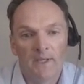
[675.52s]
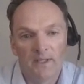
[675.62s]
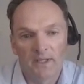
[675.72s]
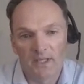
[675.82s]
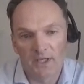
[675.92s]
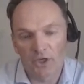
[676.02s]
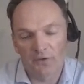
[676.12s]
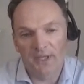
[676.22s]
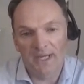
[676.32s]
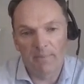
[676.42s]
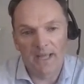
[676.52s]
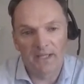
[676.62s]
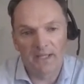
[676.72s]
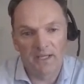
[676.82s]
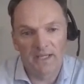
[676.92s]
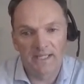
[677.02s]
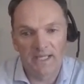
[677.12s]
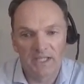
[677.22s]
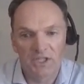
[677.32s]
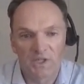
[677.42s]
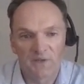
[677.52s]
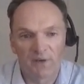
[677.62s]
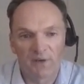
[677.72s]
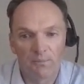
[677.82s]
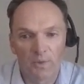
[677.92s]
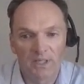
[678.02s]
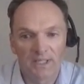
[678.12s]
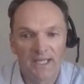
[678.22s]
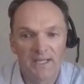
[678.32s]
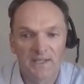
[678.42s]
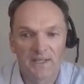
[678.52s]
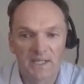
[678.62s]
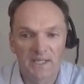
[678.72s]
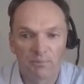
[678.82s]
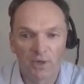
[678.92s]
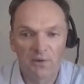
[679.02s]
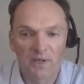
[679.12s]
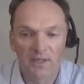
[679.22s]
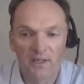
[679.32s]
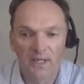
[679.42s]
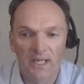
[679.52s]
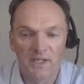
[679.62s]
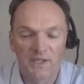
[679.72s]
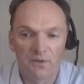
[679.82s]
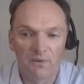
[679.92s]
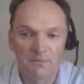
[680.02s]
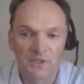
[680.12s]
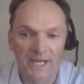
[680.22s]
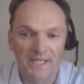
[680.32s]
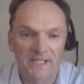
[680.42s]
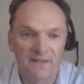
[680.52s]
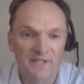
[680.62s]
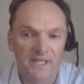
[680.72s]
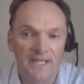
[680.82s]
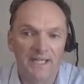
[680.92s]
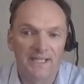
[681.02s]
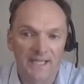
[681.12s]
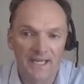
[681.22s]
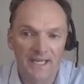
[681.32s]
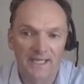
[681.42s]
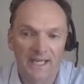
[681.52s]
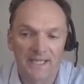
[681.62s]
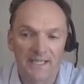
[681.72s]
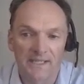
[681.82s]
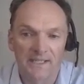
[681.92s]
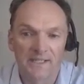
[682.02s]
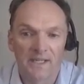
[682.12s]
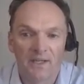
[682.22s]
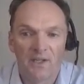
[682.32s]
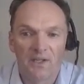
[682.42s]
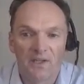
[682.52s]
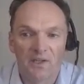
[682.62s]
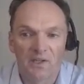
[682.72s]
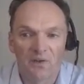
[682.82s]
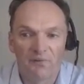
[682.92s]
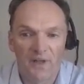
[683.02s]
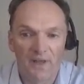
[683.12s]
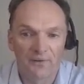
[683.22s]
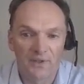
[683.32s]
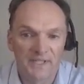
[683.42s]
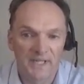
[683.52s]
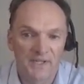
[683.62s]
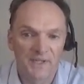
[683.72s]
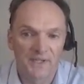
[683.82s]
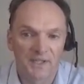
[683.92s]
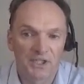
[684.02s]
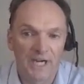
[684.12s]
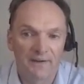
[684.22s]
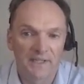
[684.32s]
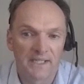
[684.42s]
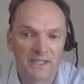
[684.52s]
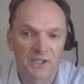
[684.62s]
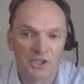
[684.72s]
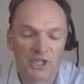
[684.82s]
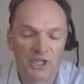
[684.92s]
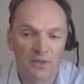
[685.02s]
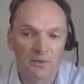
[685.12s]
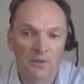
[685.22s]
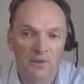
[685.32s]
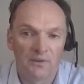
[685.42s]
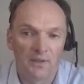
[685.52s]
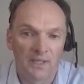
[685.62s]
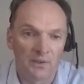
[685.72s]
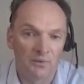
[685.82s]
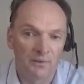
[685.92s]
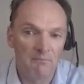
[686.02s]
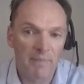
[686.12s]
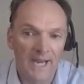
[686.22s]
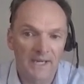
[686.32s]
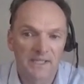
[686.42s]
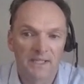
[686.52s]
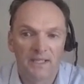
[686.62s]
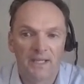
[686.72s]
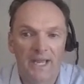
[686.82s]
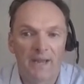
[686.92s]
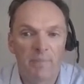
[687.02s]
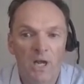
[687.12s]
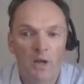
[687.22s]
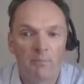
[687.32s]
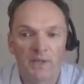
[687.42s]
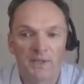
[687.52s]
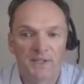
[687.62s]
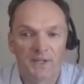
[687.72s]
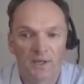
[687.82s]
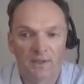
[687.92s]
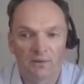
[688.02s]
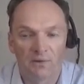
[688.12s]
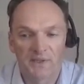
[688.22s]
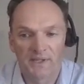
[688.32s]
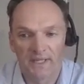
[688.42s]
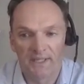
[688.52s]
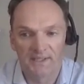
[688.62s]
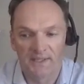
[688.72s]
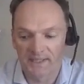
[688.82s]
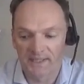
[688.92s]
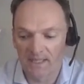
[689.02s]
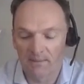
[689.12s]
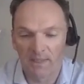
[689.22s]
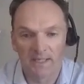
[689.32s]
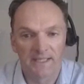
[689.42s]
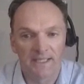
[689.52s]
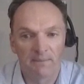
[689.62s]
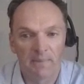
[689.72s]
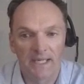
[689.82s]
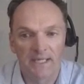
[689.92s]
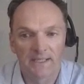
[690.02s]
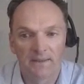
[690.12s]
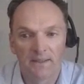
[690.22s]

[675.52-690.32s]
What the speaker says: And the good thing about the United Nations framework is that it's broken into objectives and indicators that can further assist a charity to show your impact and purpose across the sustainability debate.